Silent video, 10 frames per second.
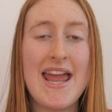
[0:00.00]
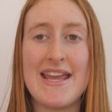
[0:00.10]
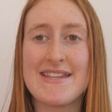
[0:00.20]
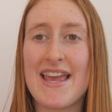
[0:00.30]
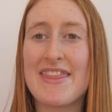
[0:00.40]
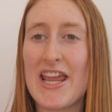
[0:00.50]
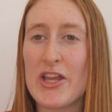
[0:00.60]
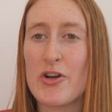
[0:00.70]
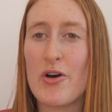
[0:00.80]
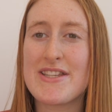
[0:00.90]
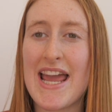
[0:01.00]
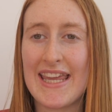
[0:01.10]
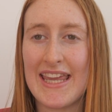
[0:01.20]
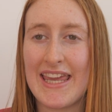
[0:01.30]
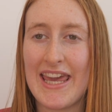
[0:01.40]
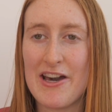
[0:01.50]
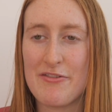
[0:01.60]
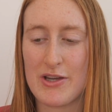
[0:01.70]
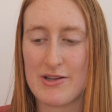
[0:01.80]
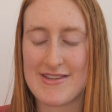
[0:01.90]
Is it that you're not taking care
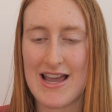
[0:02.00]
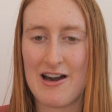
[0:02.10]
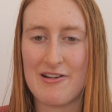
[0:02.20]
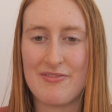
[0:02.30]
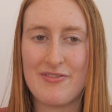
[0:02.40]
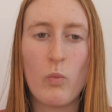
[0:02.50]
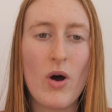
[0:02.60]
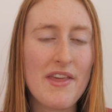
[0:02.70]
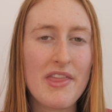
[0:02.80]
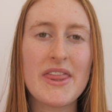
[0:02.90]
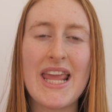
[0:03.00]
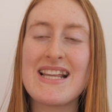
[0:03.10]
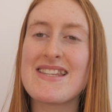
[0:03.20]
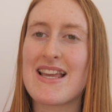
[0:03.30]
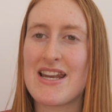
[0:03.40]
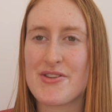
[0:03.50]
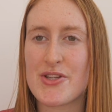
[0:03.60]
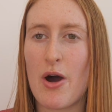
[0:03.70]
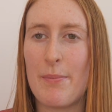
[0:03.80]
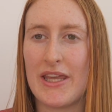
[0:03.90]
of yourself? What are the things that are
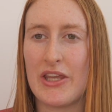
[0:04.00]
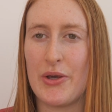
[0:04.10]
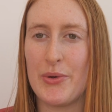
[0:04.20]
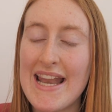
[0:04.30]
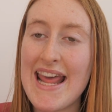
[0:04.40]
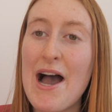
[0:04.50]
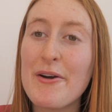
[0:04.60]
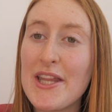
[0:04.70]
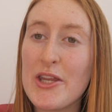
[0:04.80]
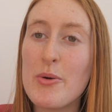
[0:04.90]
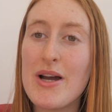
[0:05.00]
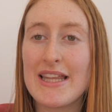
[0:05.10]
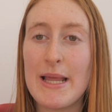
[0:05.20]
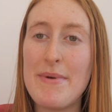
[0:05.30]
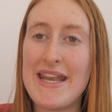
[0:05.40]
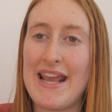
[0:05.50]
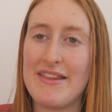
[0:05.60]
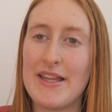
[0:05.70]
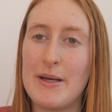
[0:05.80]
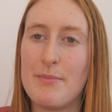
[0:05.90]
stopping you? And how can you
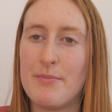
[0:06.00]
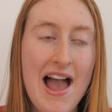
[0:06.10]
eliminate them?